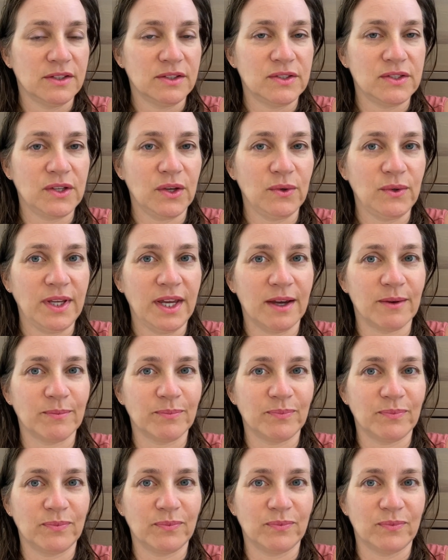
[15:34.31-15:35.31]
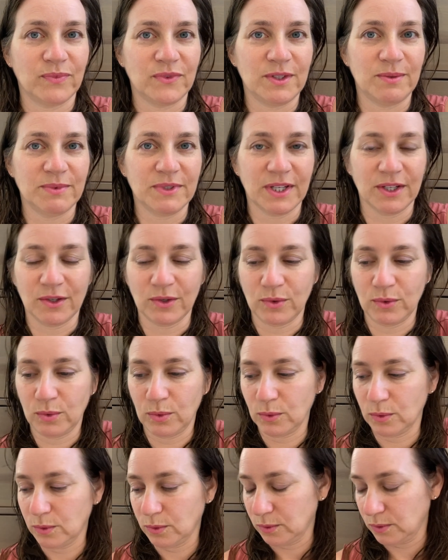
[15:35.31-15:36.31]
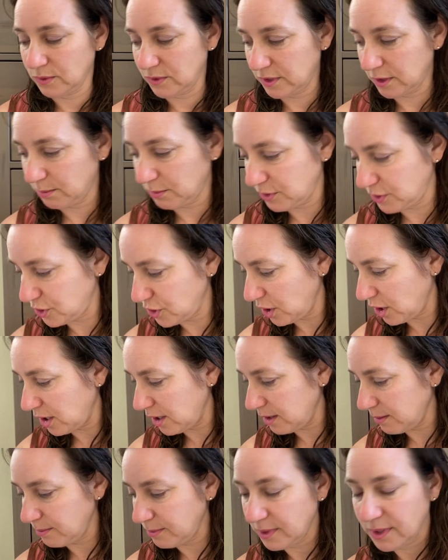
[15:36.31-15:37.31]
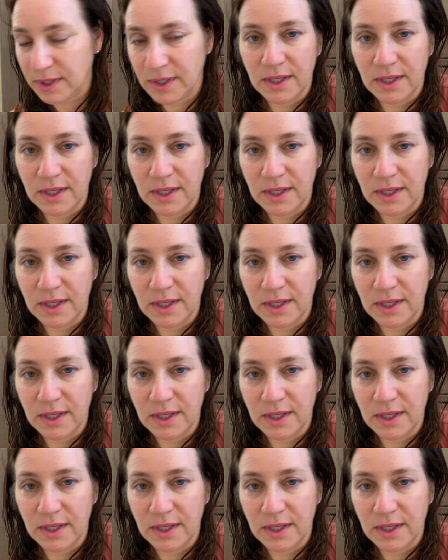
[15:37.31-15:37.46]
So yeah, seems like a cool summer job.